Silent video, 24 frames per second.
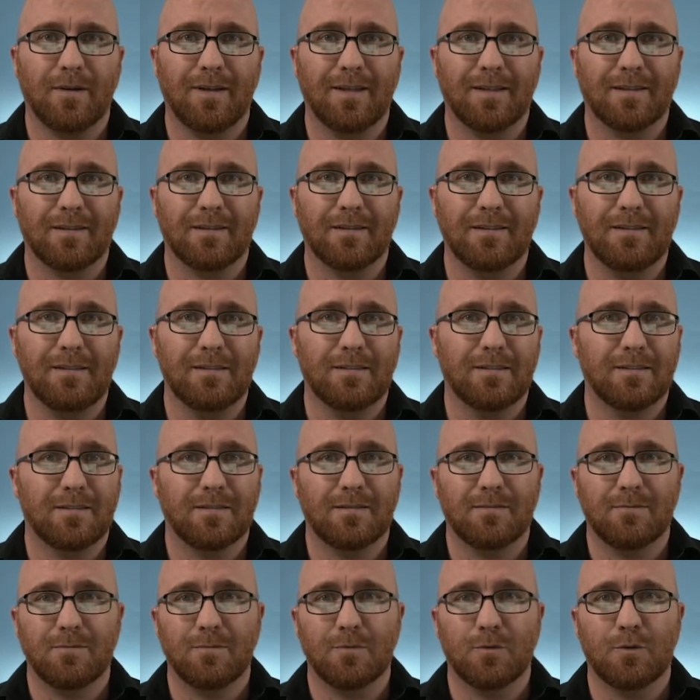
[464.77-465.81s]
at least
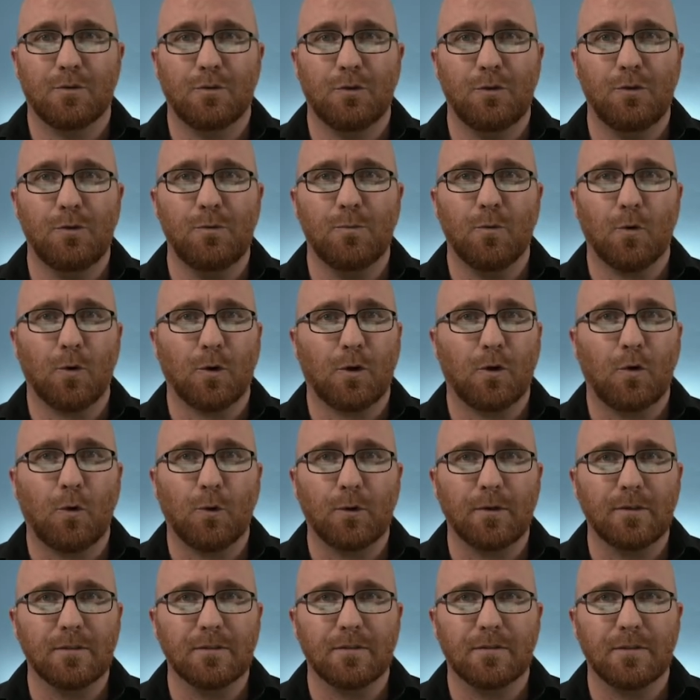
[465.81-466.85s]
2 more
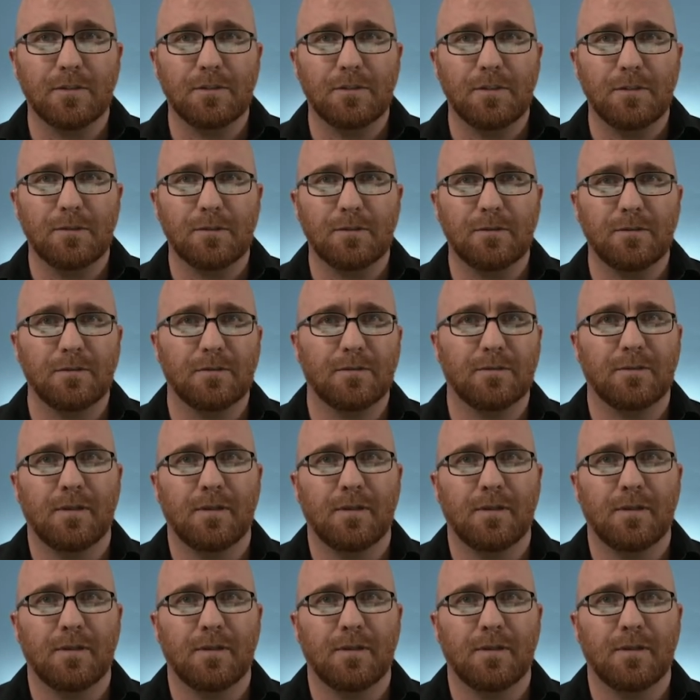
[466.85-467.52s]
quarters of this year.